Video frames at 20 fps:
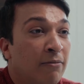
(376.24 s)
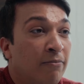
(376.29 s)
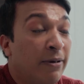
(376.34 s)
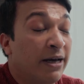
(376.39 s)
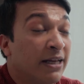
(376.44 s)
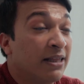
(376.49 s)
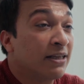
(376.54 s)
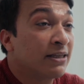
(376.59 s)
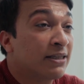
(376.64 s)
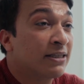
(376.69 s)

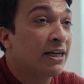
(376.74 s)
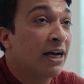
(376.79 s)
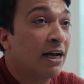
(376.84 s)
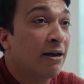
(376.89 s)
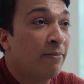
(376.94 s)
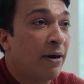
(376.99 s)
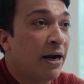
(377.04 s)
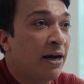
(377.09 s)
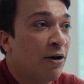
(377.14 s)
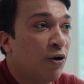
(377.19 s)
By this
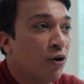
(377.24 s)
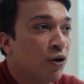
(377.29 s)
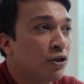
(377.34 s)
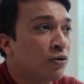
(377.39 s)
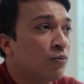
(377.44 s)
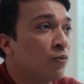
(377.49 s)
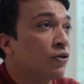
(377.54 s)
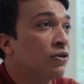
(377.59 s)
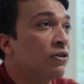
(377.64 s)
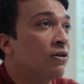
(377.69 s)
time, I'd
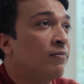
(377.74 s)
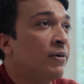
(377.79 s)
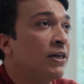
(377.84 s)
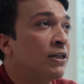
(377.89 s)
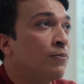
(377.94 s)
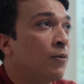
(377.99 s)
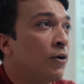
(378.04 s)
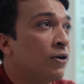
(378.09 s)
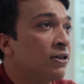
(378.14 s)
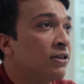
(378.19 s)
lost most of my
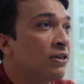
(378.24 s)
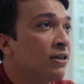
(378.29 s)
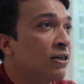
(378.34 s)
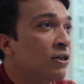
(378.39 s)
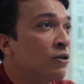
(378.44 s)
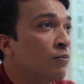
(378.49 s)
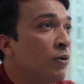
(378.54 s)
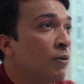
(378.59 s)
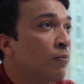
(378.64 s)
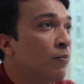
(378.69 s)

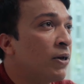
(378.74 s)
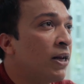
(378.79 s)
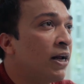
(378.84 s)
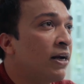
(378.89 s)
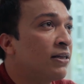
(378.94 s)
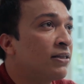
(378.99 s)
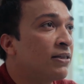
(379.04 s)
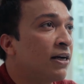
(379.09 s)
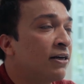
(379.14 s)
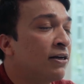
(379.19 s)
sponsors. People
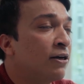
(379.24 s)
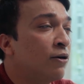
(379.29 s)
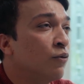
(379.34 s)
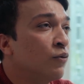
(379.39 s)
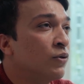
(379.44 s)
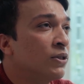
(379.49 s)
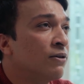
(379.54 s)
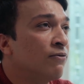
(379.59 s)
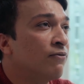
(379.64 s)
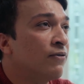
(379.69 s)
had started
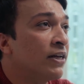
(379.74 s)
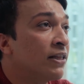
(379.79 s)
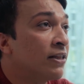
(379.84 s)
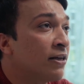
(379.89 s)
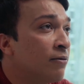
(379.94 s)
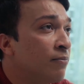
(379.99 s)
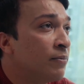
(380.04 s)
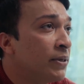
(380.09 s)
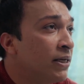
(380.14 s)
losing faith in